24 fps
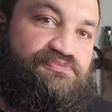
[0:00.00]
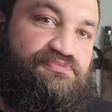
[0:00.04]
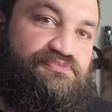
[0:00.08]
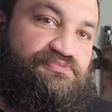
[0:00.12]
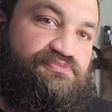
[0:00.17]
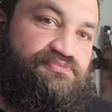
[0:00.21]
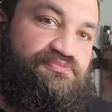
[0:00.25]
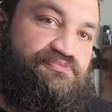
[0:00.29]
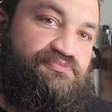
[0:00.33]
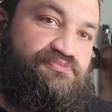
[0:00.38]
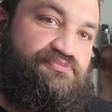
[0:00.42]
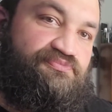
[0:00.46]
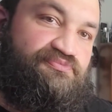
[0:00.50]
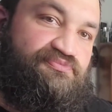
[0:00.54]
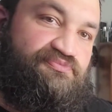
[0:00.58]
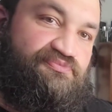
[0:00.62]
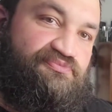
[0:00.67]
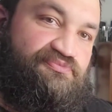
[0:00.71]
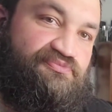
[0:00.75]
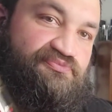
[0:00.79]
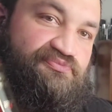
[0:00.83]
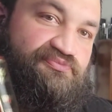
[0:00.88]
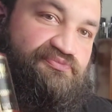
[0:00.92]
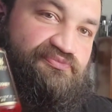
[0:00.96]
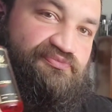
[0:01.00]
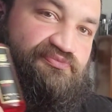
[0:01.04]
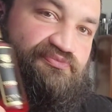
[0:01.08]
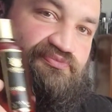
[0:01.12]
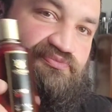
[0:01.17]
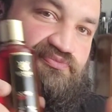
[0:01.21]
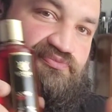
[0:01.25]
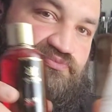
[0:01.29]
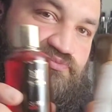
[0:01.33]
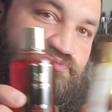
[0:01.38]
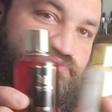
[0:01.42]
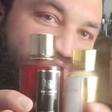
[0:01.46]

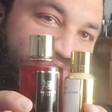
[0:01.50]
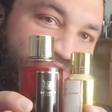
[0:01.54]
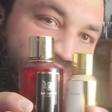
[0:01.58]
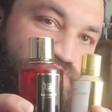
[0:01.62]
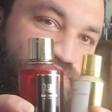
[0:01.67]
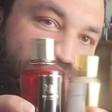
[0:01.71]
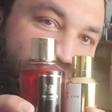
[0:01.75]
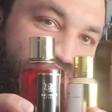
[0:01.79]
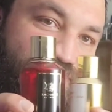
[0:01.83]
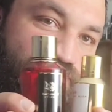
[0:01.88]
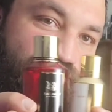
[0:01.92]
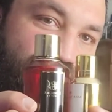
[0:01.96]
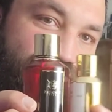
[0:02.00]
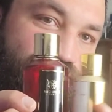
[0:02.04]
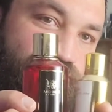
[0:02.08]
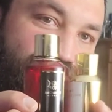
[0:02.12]
No one is speaking in this clip.